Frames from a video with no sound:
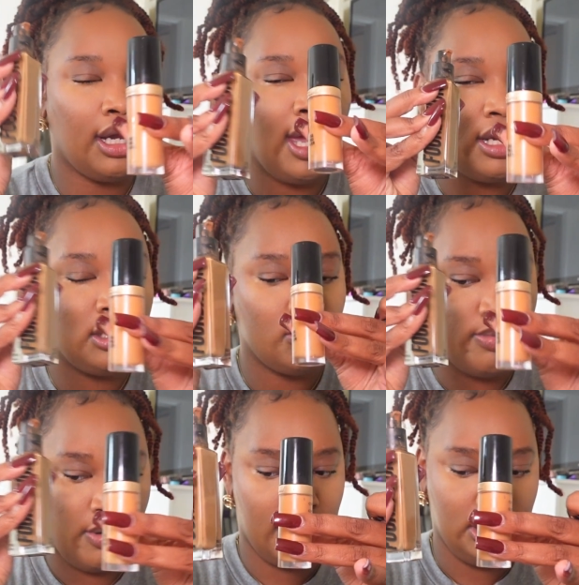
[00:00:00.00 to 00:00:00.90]
are kind of a little
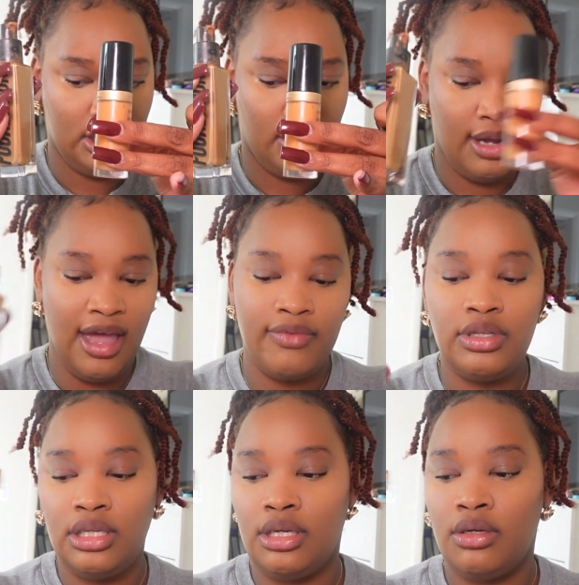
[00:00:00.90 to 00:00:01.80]
pricier.
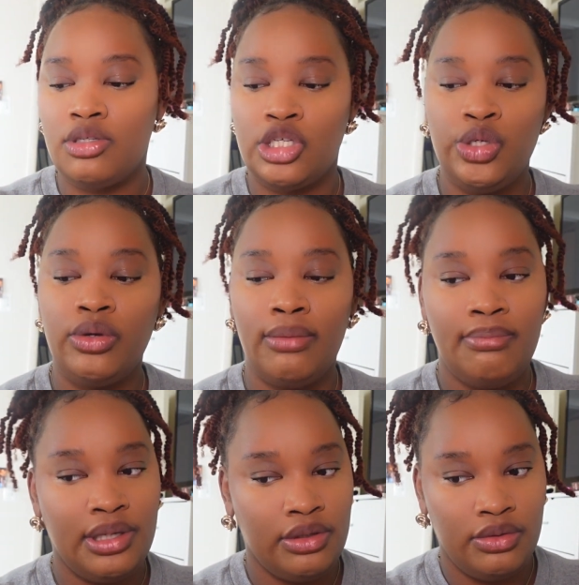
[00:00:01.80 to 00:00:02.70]
Everything else you can
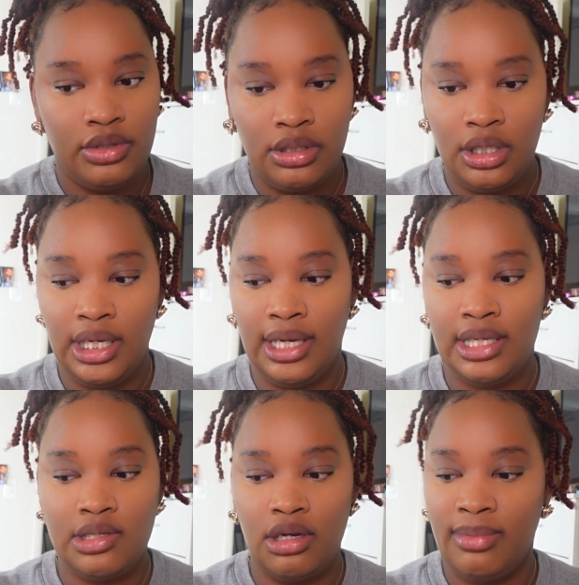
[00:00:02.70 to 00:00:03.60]
build.
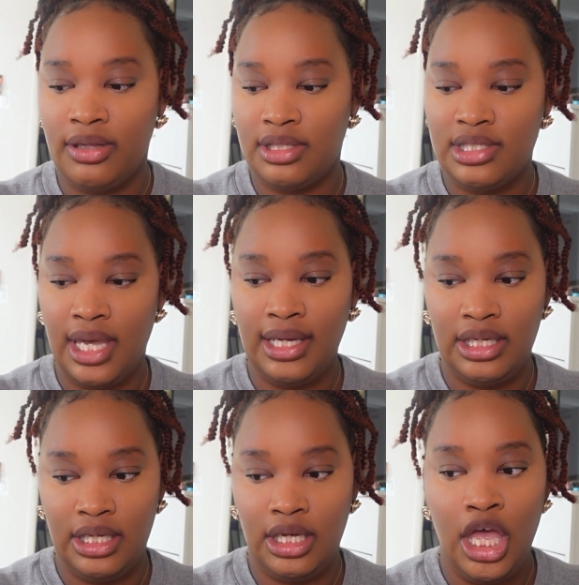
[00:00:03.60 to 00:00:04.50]
It's all about the
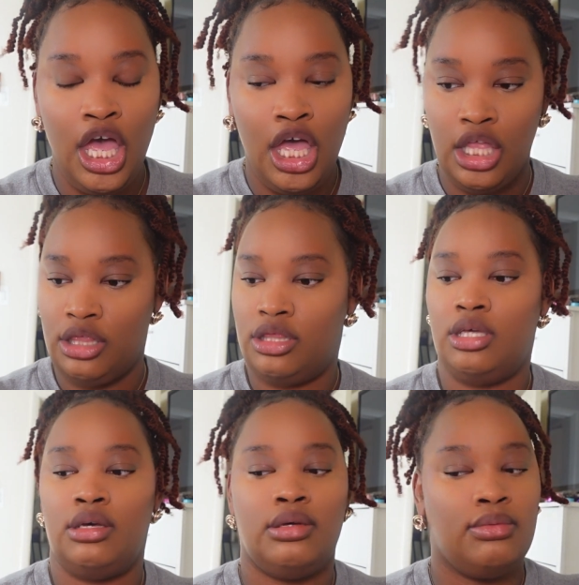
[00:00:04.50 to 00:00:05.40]
technique,
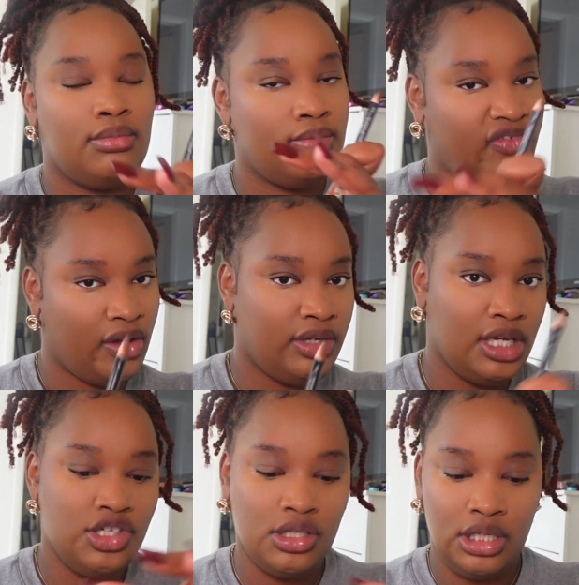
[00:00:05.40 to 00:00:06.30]
the
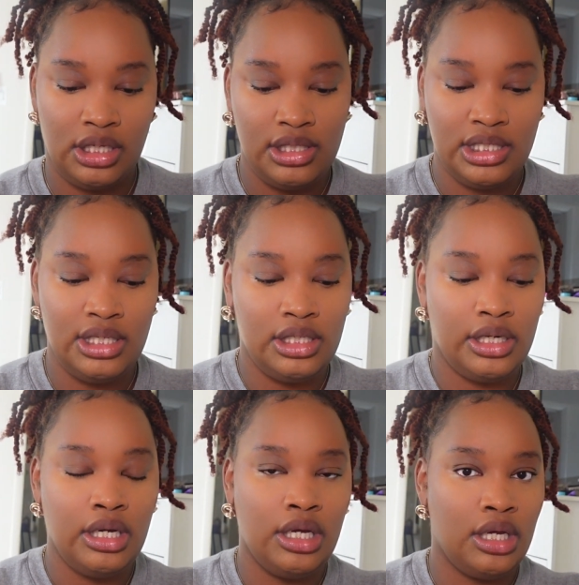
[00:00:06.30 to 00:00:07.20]
foundation, the
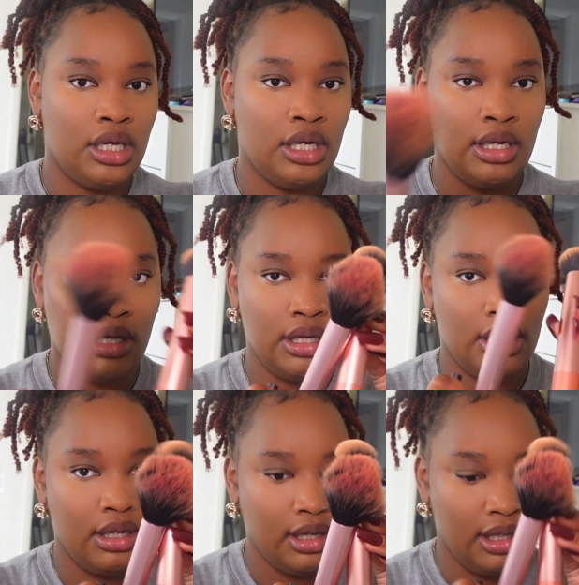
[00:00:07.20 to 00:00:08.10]
concealer,
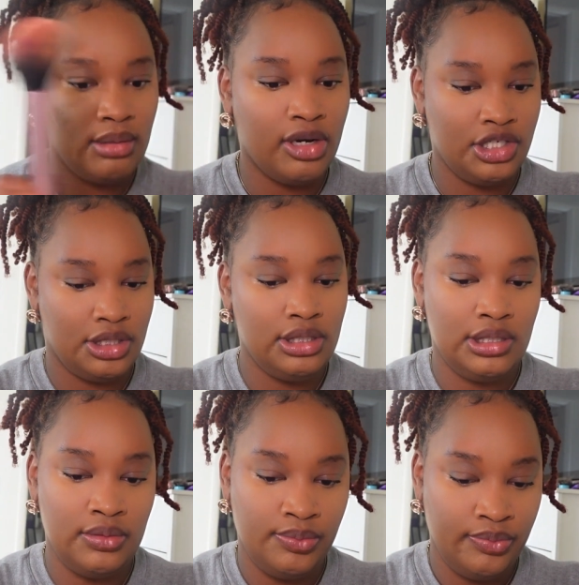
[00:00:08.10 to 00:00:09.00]
and the
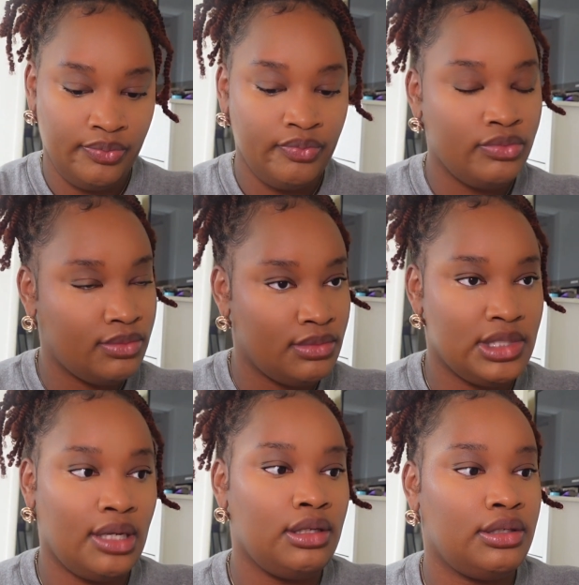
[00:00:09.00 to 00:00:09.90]
brushes. I'm
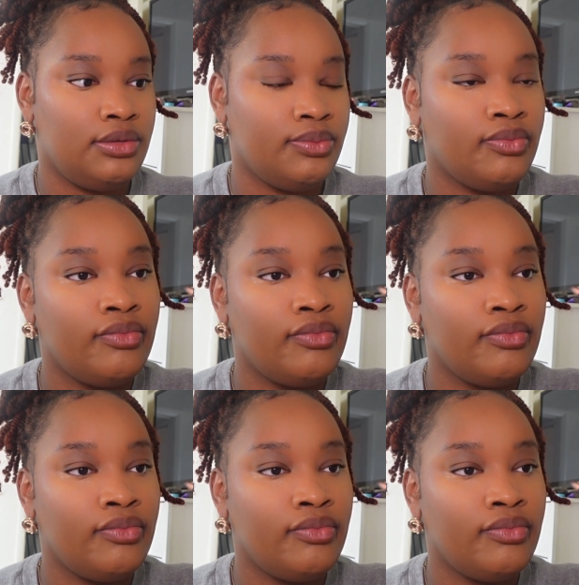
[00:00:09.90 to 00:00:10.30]
telling you.